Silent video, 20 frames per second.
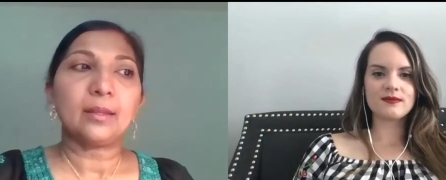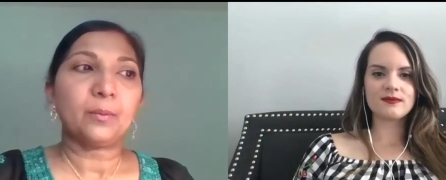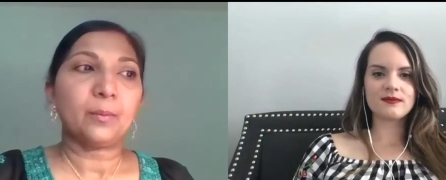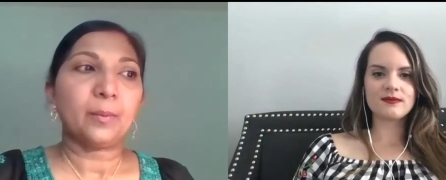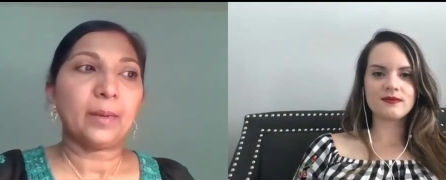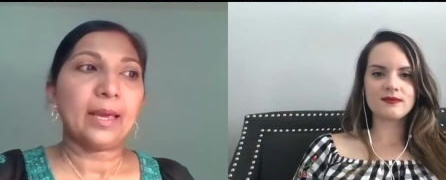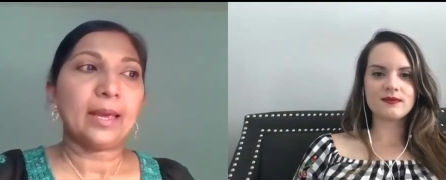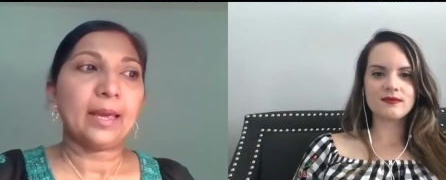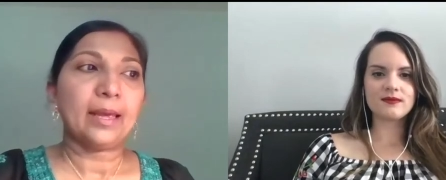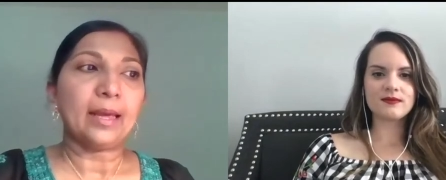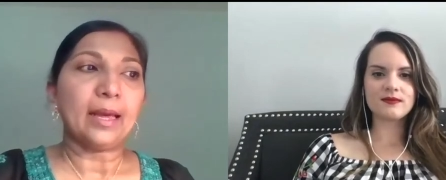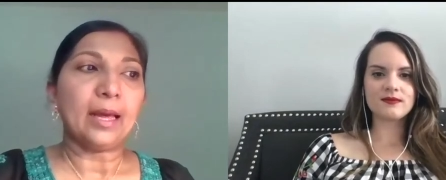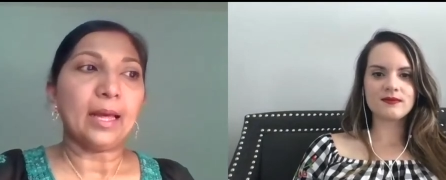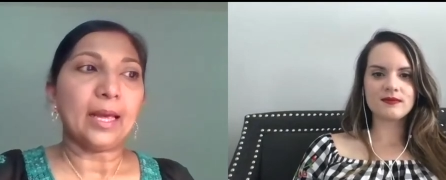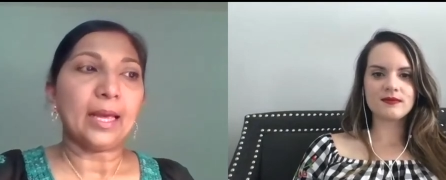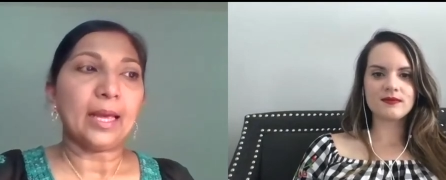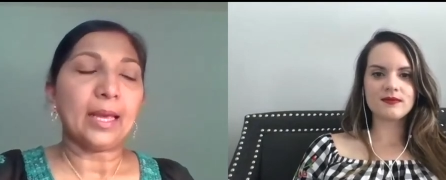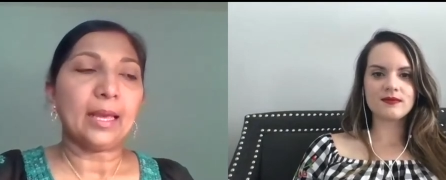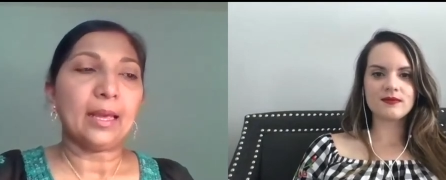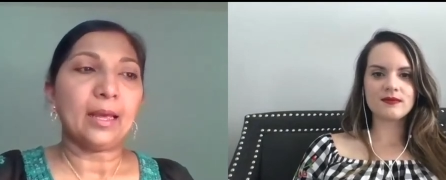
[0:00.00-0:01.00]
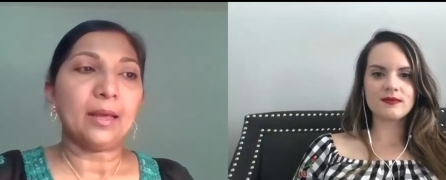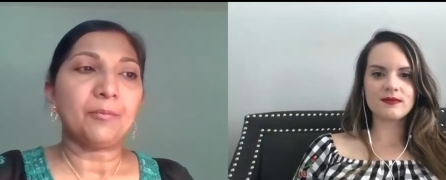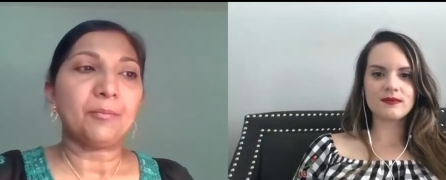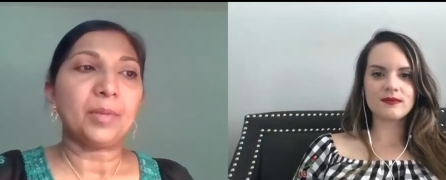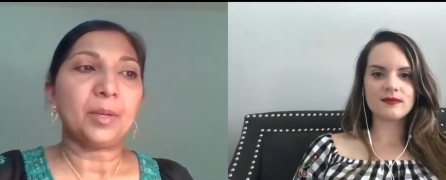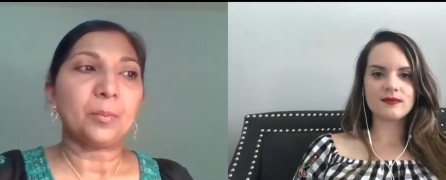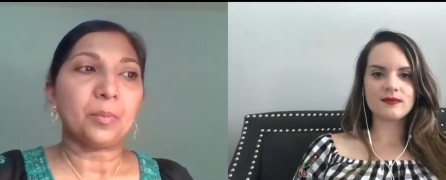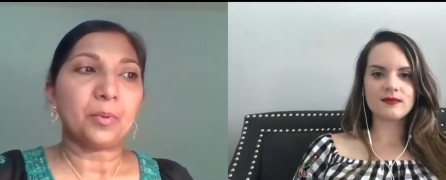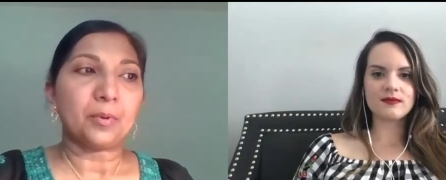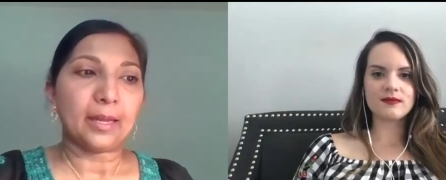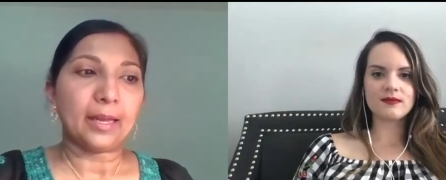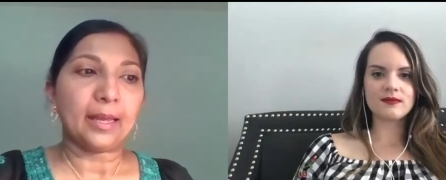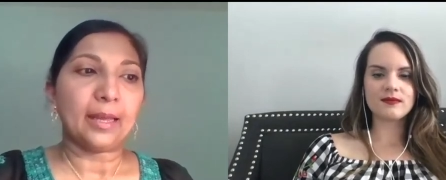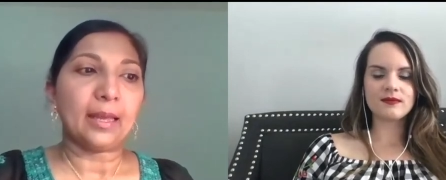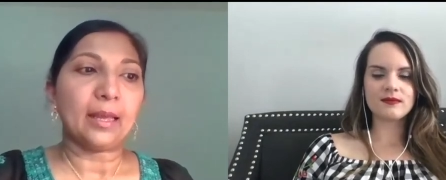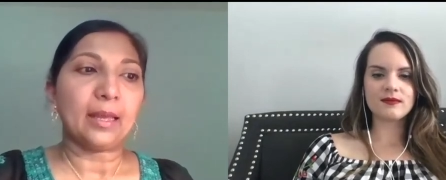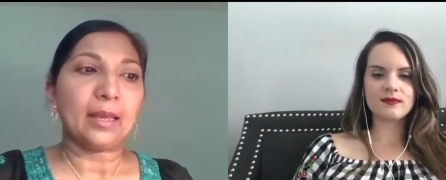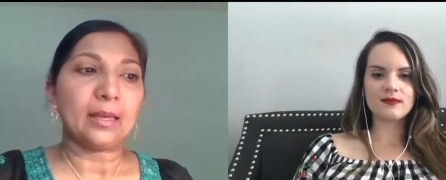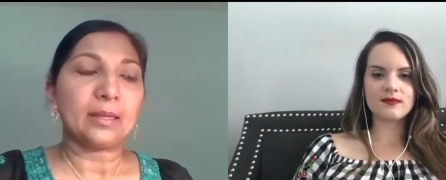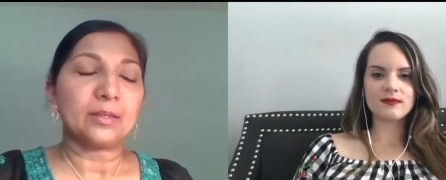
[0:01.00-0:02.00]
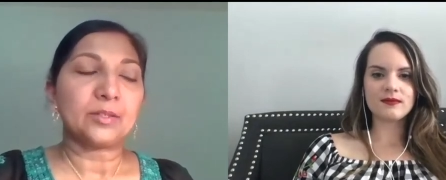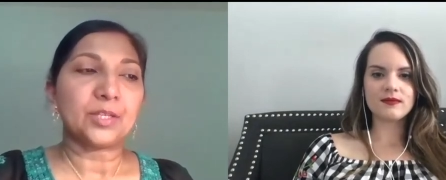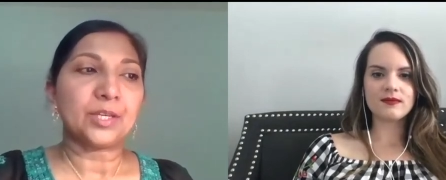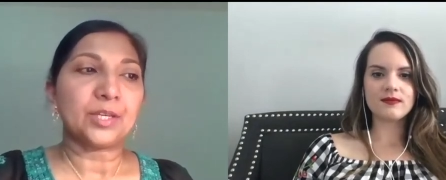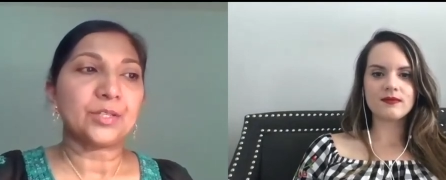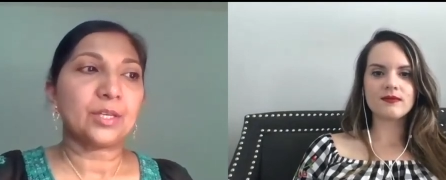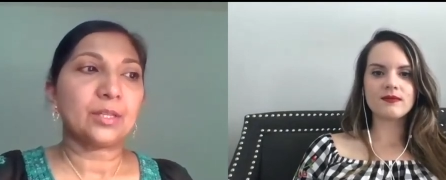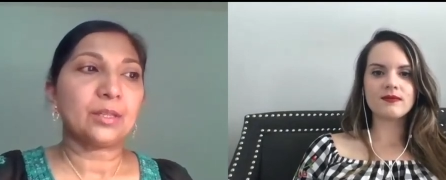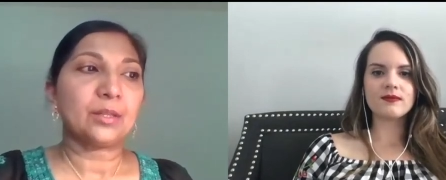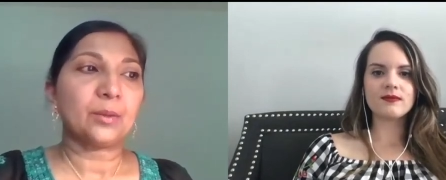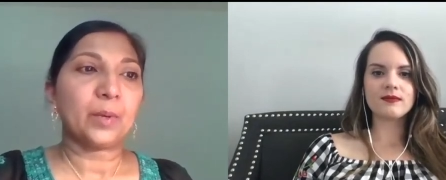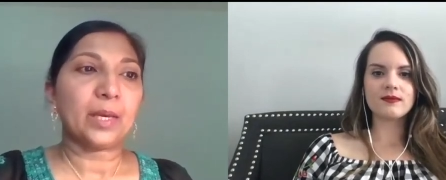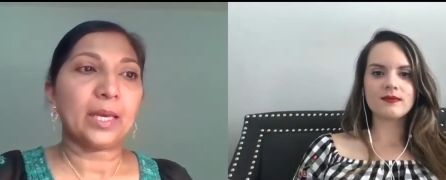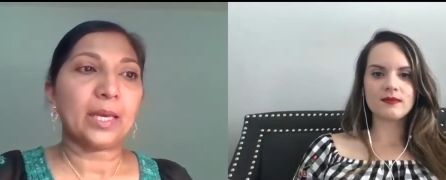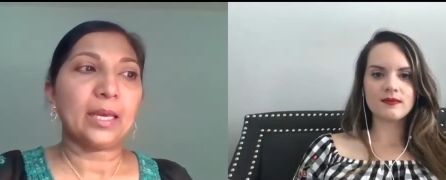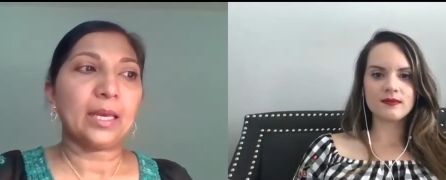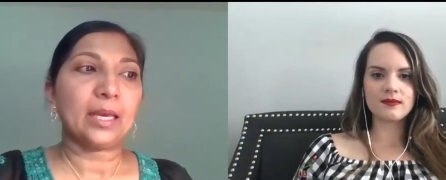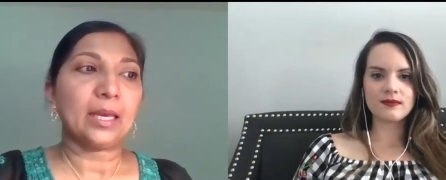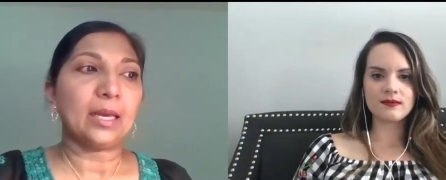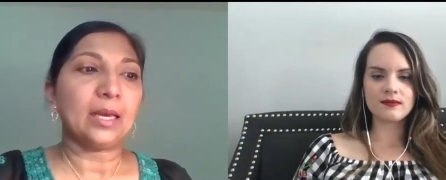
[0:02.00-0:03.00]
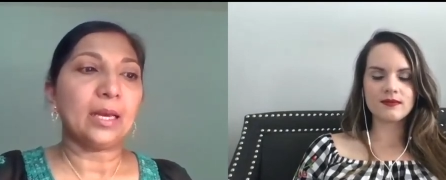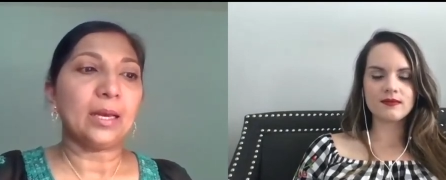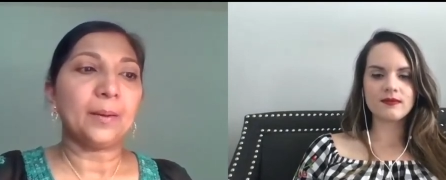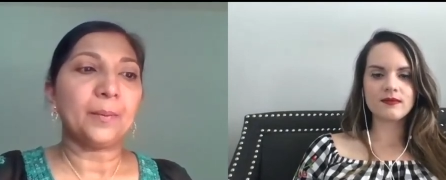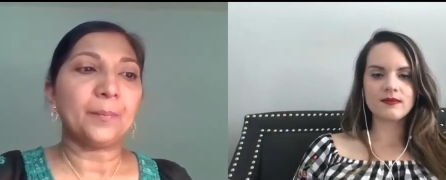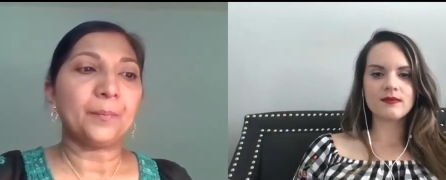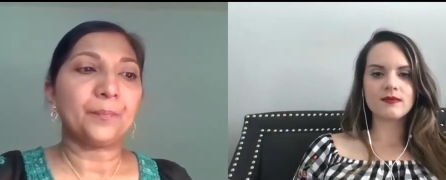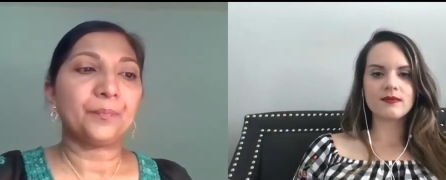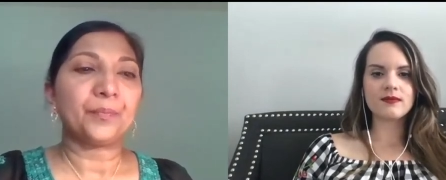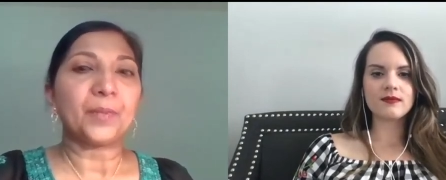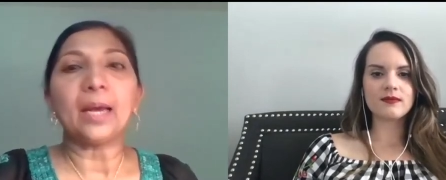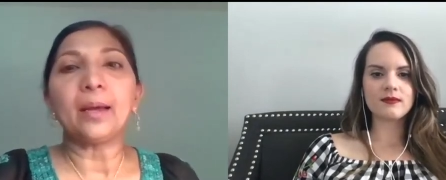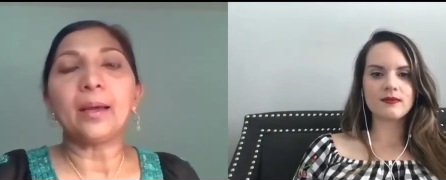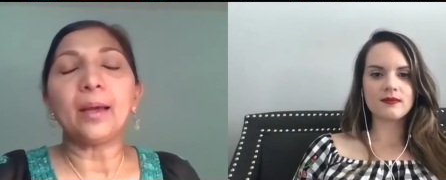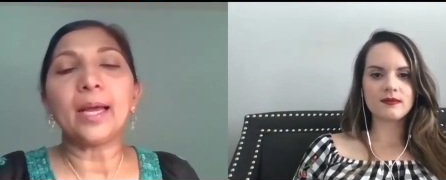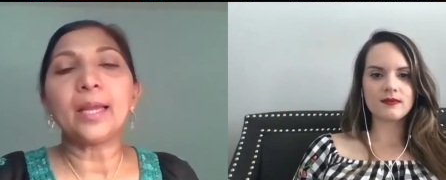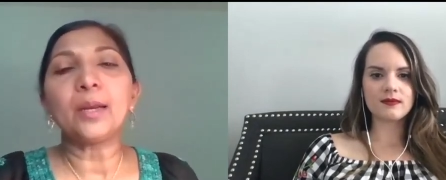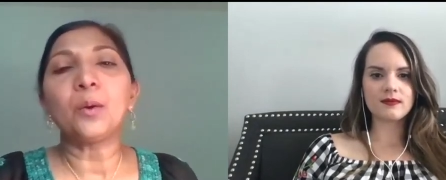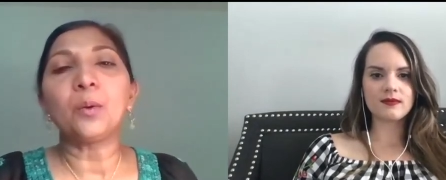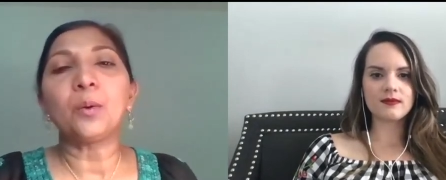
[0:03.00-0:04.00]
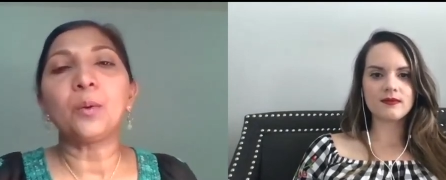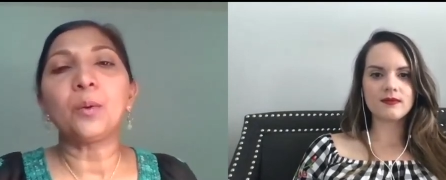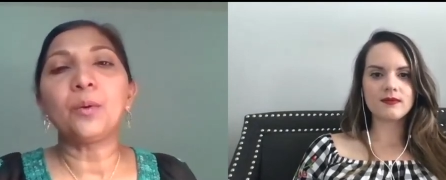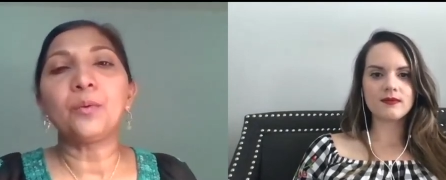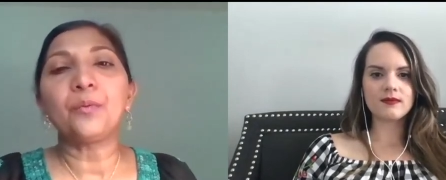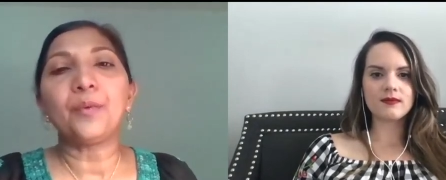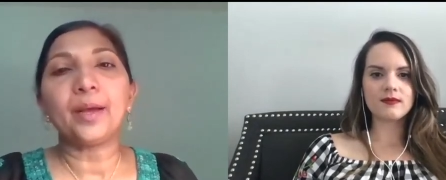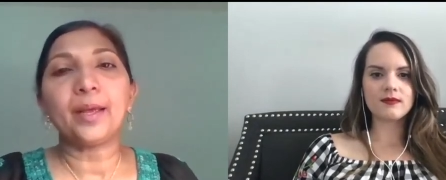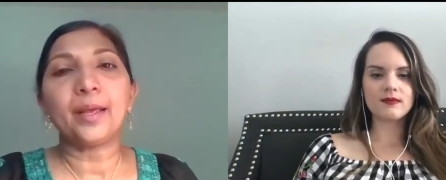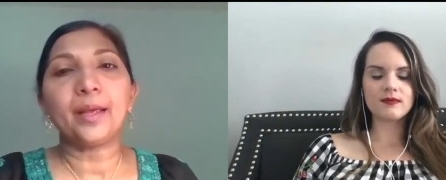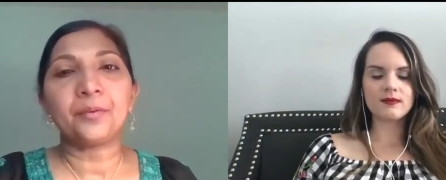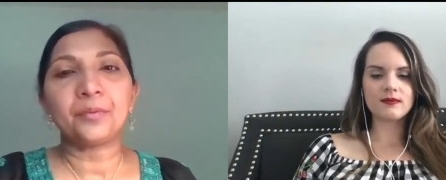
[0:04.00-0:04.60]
Speaker 1: the way I have been praying, changing the way um, I, I don't know if I